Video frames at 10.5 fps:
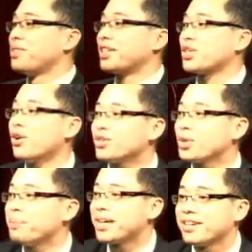that's
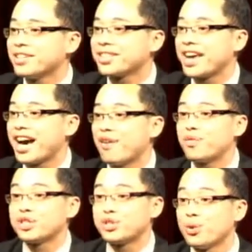also because
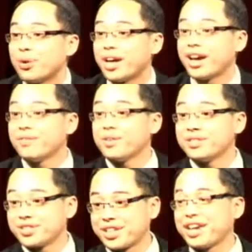catfish don't have
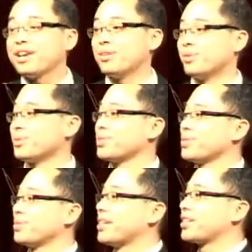
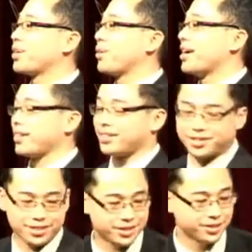scales. That's
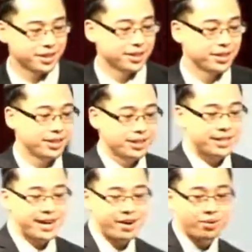correct.
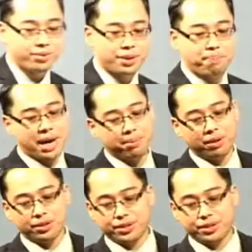Now, the Bible